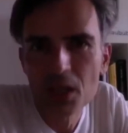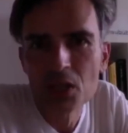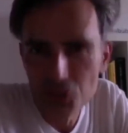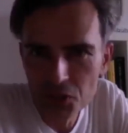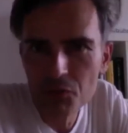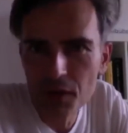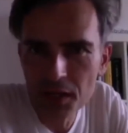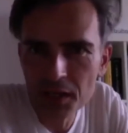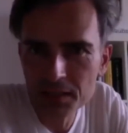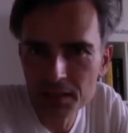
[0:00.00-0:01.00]
She
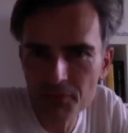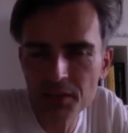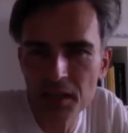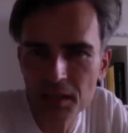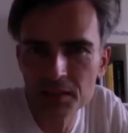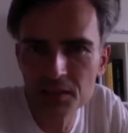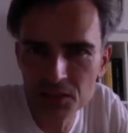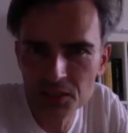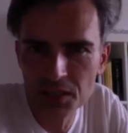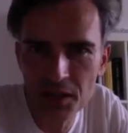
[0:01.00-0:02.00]
created something that
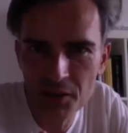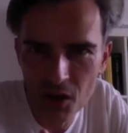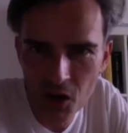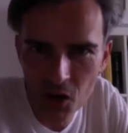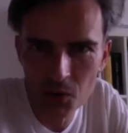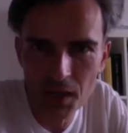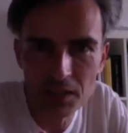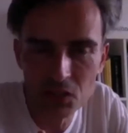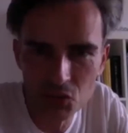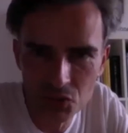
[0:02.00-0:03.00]
is her own.
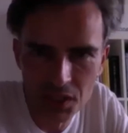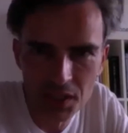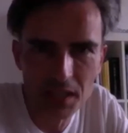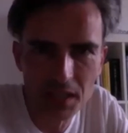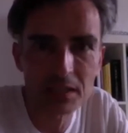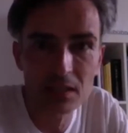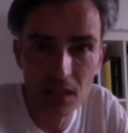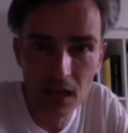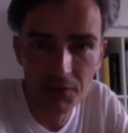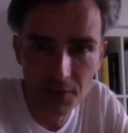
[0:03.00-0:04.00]
It's unique, it's
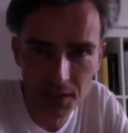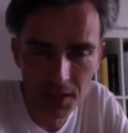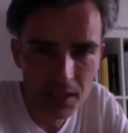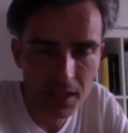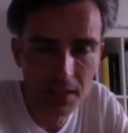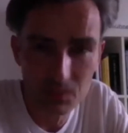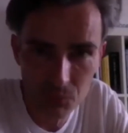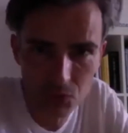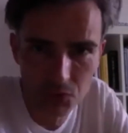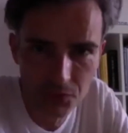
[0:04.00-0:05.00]
lovely, it's
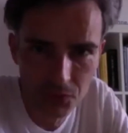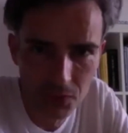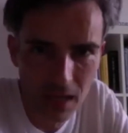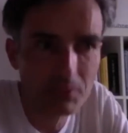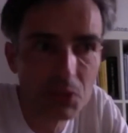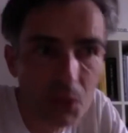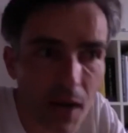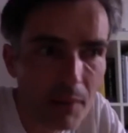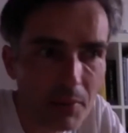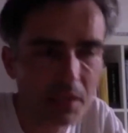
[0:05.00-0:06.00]
beautiful. I'm so
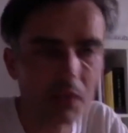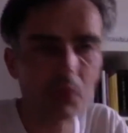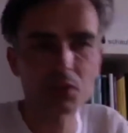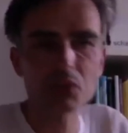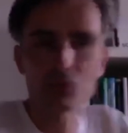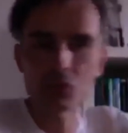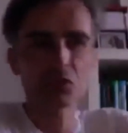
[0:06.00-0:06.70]
happy that I was introduced to